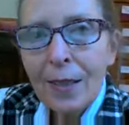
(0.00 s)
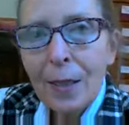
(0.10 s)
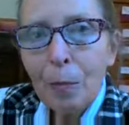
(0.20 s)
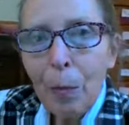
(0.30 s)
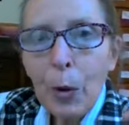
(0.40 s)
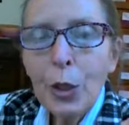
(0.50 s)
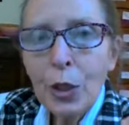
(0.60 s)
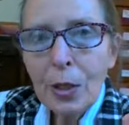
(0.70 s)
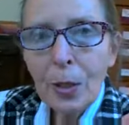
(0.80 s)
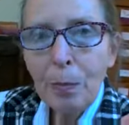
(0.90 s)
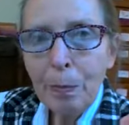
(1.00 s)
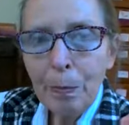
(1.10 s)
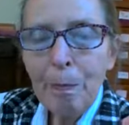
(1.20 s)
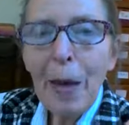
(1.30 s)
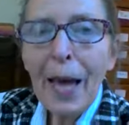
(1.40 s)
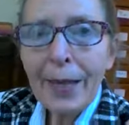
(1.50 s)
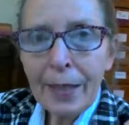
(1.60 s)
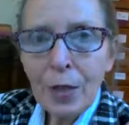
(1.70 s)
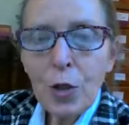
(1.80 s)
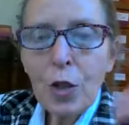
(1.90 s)
emotional
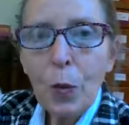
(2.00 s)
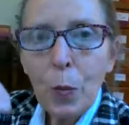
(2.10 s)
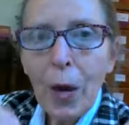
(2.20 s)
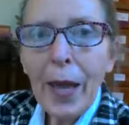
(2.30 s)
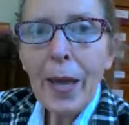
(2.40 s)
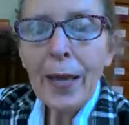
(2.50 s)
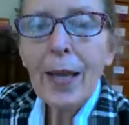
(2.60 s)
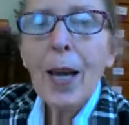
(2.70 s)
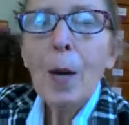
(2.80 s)
baggage away